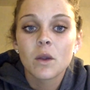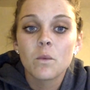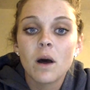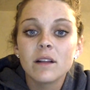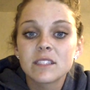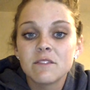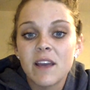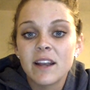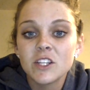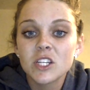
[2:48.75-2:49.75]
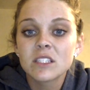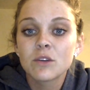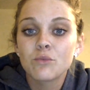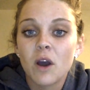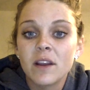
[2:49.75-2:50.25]
While it's advantageous
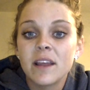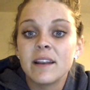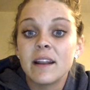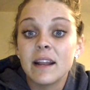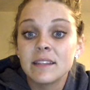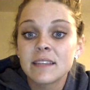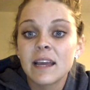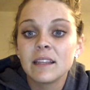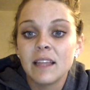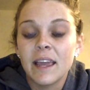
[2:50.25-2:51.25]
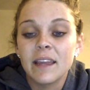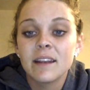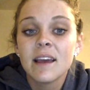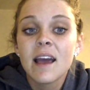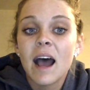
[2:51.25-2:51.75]
to run in an inside lane